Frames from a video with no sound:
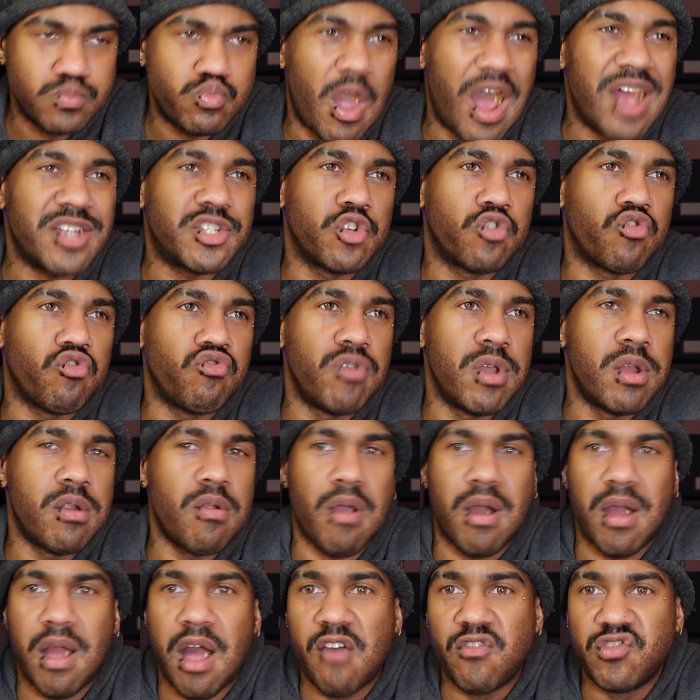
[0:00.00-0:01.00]
as a
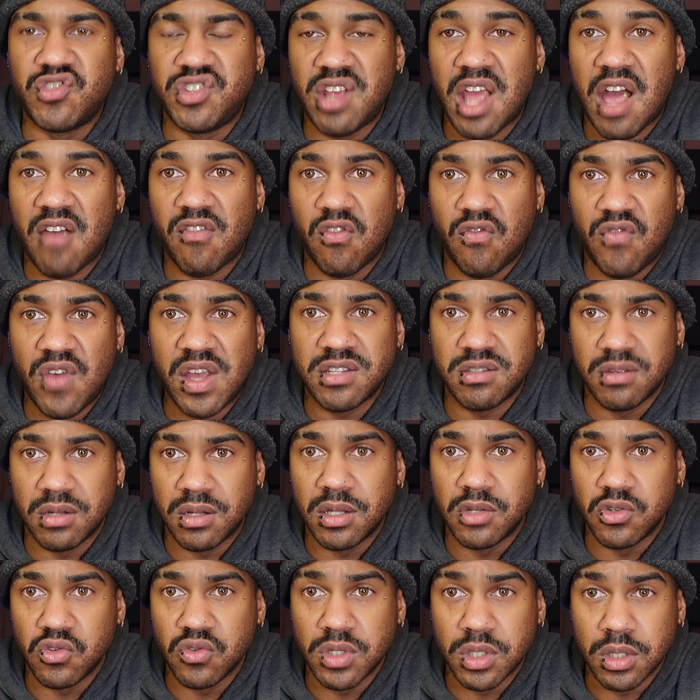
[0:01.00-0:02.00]
creator, I obviously have a vested
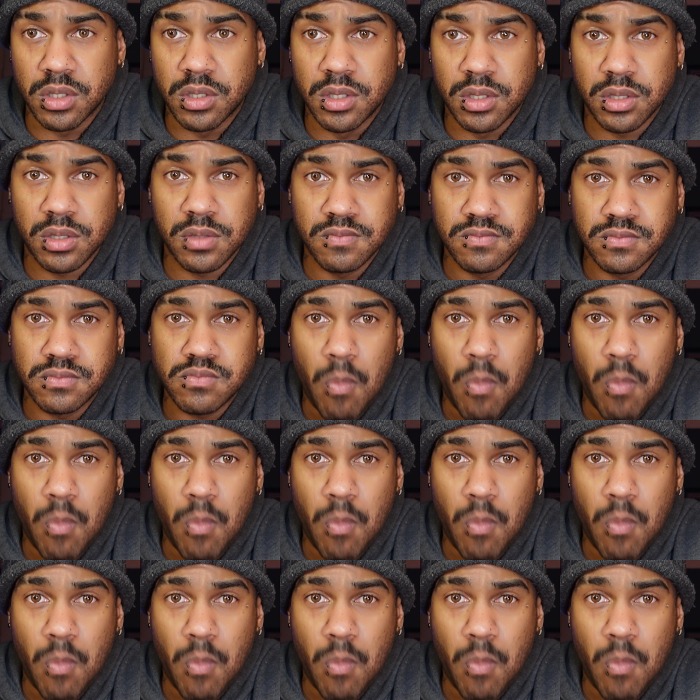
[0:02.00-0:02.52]
interest in this,